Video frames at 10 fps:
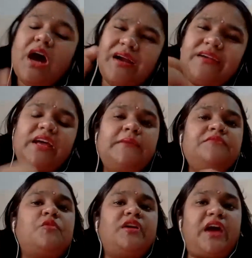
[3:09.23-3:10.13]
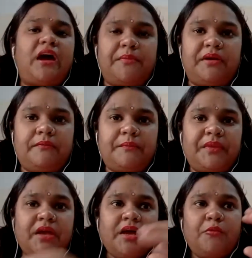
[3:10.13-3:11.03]
At times what happened,
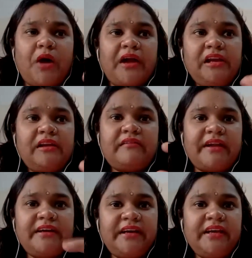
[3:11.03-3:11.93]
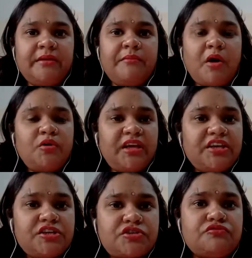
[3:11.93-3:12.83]
while writing about
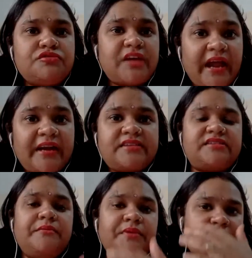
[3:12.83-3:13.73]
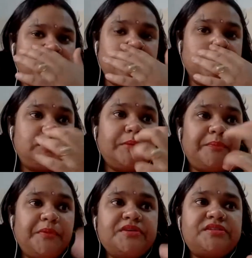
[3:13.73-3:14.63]
issues and sub issues, the
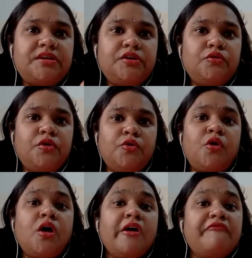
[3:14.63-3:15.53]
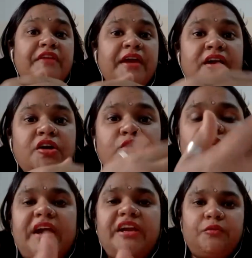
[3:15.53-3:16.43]
person don't know where to
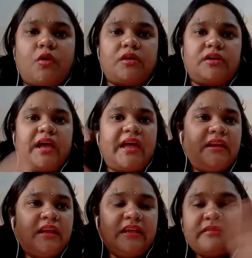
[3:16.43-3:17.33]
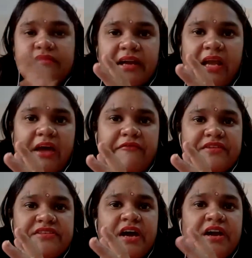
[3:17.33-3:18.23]
write what, and in that
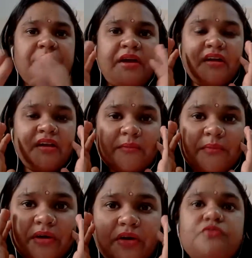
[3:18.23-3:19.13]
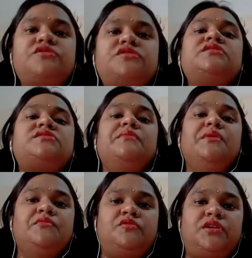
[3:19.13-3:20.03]
haphazard manner he produces the
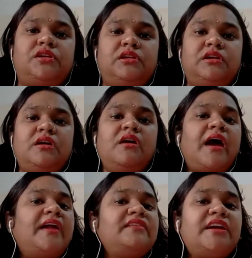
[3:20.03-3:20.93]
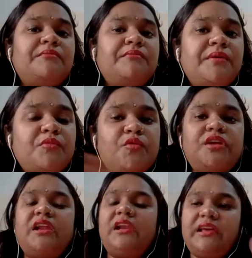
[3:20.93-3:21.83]
memorial, and that
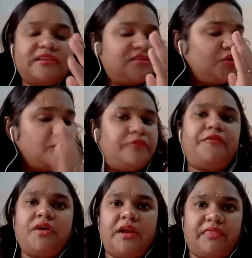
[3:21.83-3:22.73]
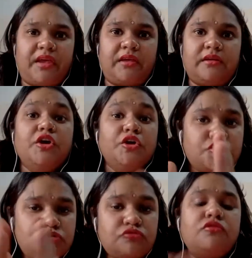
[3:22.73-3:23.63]
memorial is good for nothing.
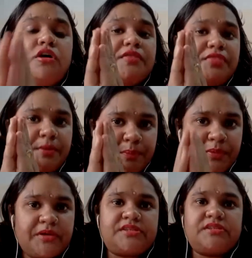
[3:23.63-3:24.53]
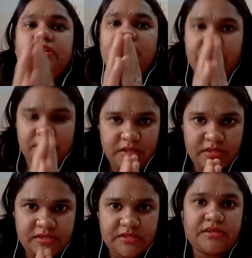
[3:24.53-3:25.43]
So the person, the
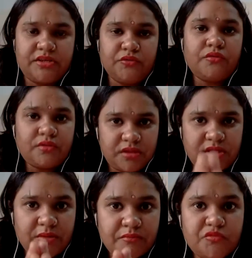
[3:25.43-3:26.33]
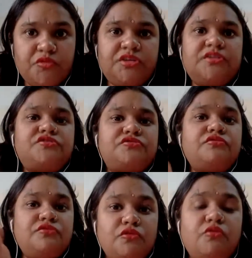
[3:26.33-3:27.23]
research, the mooter should
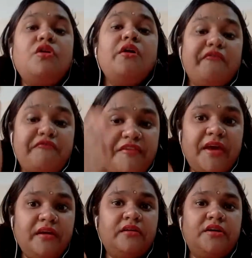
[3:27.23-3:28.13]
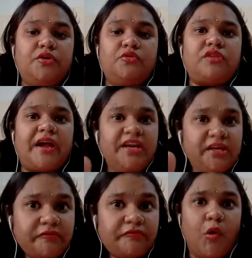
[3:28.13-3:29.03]
know where to write
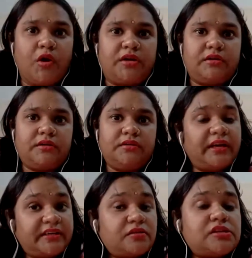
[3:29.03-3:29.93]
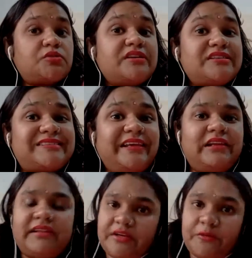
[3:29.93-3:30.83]
what. That is also a skill
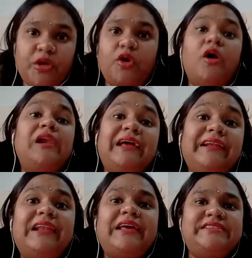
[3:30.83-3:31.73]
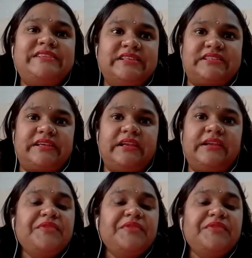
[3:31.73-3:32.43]
that we call analyzing skill.